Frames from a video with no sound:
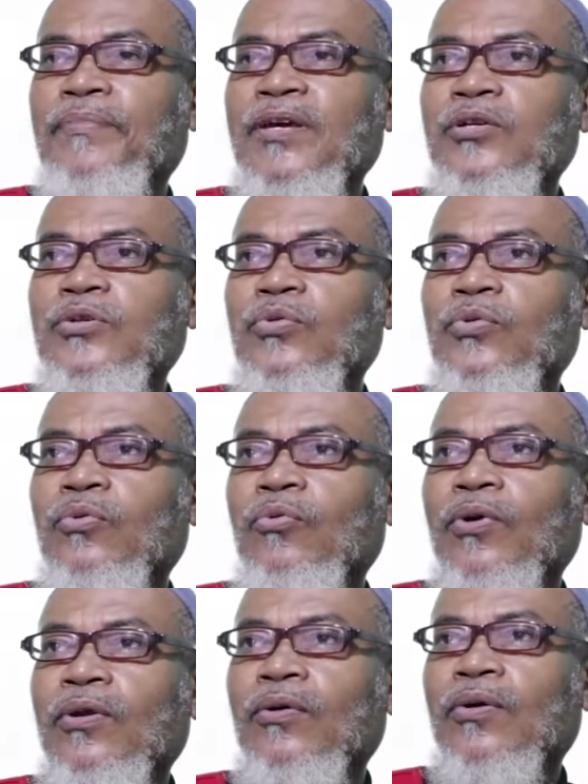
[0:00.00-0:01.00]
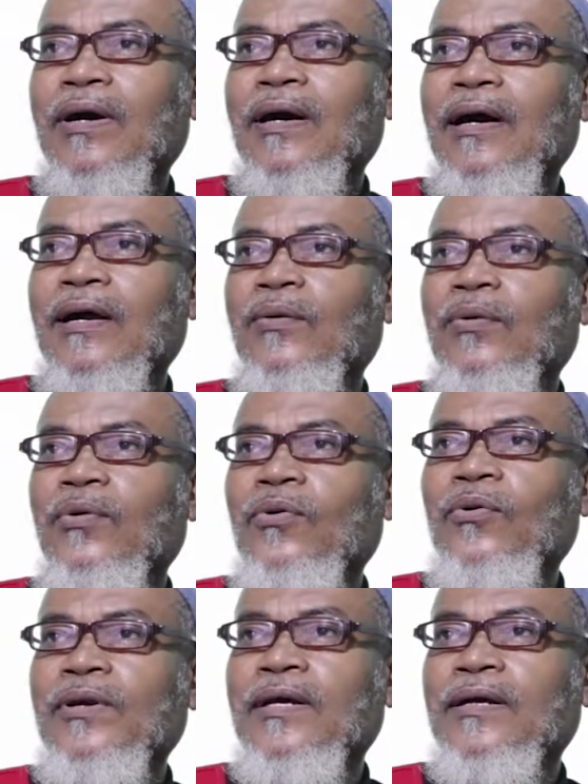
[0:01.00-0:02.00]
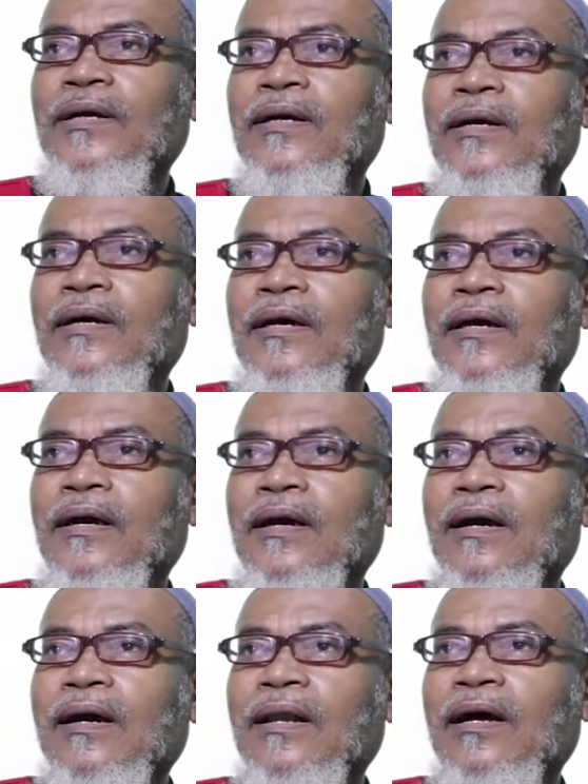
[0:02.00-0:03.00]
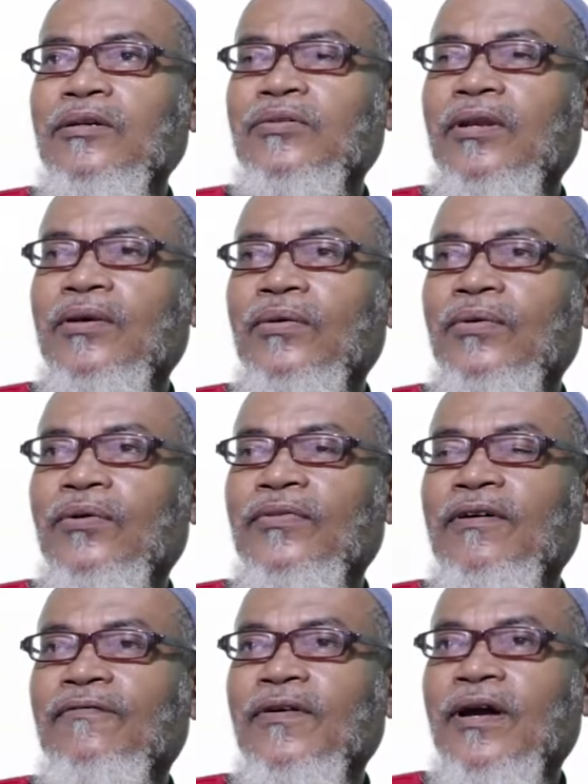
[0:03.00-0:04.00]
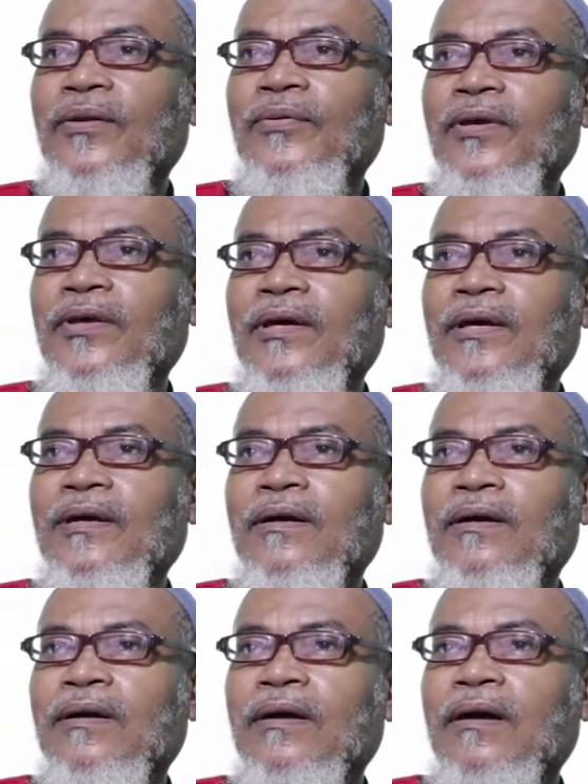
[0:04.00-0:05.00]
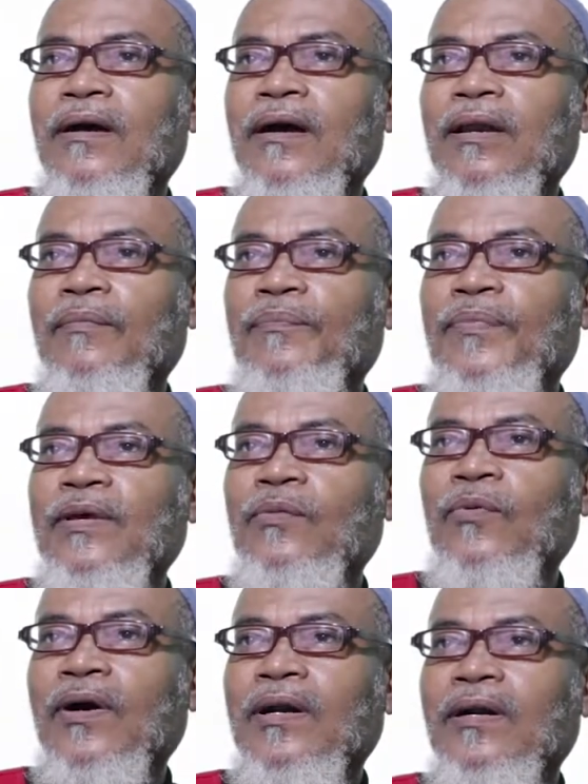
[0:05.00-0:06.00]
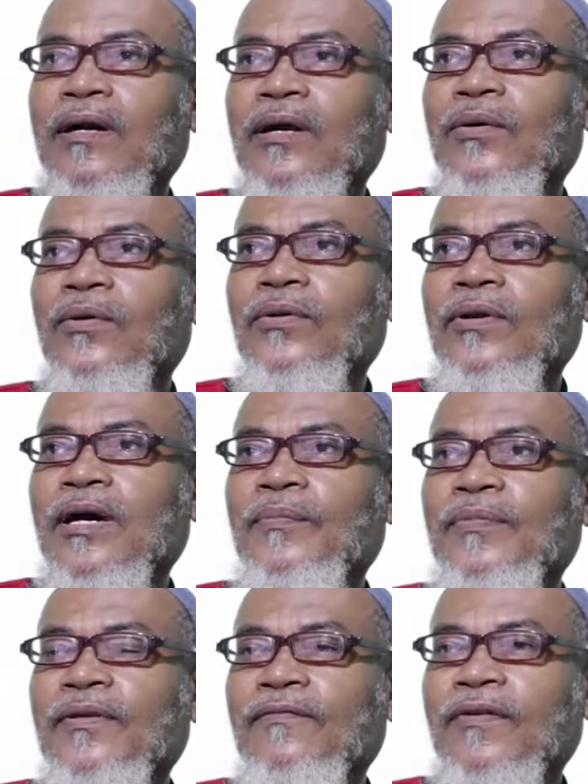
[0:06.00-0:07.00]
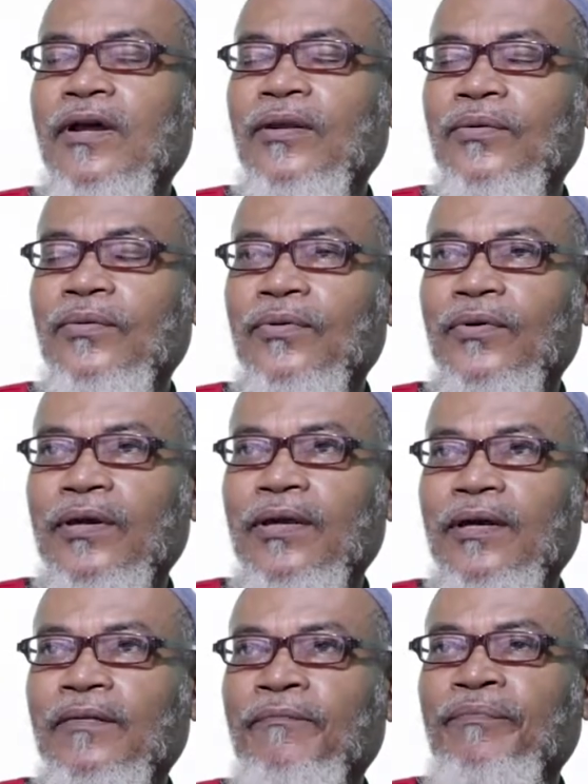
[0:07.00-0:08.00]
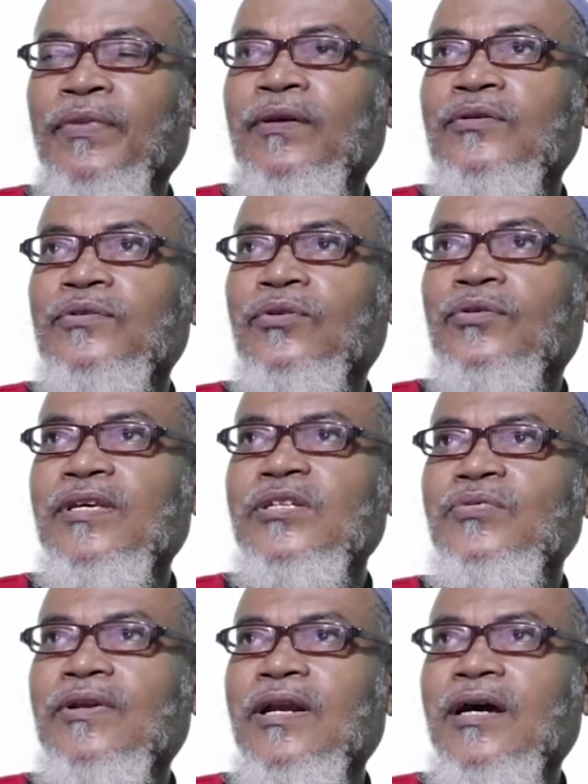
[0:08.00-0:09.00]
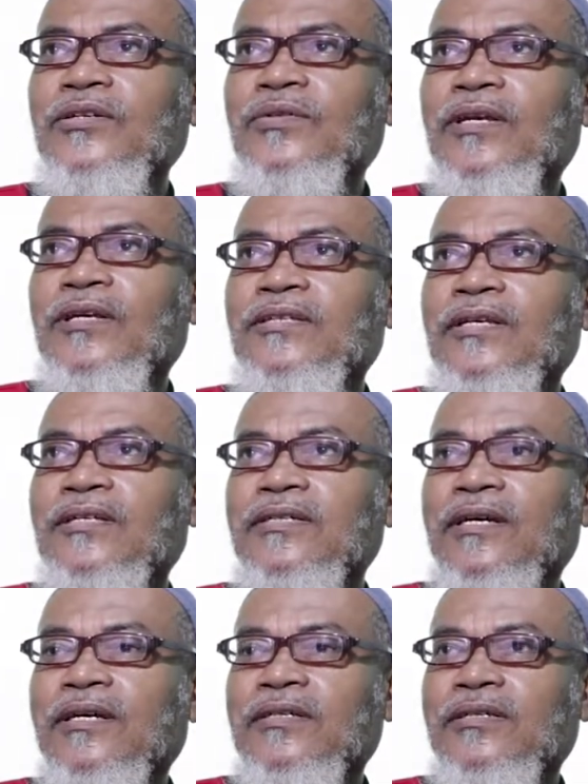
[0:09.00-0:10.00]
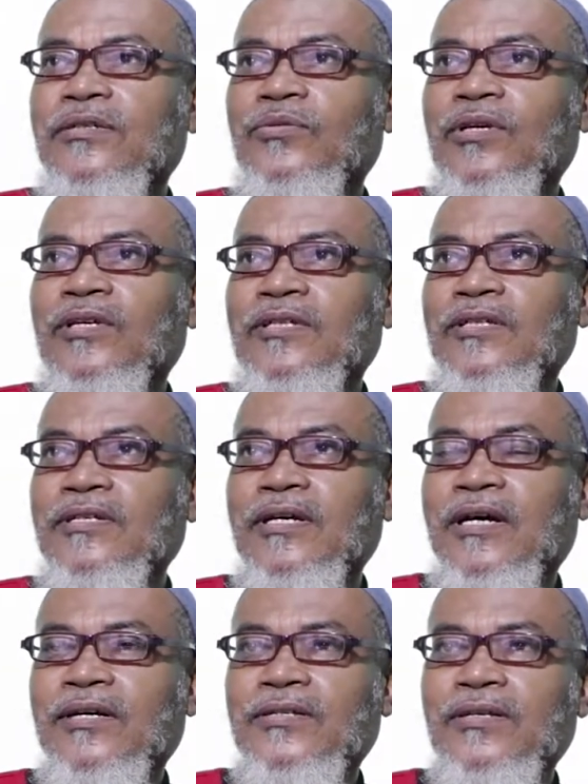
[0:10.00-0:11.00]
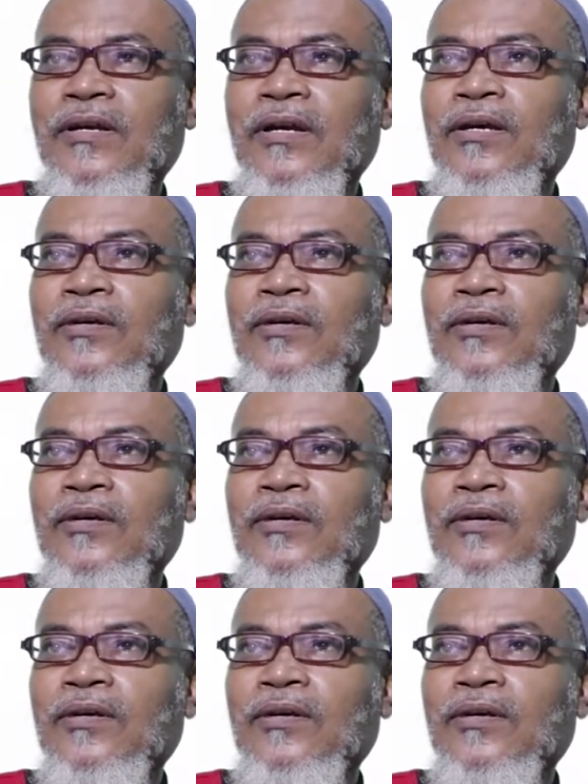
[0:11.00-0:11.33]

P2 can actually hold the value here, and P1 can hold up the value here. So this one actually takes us to the syntax.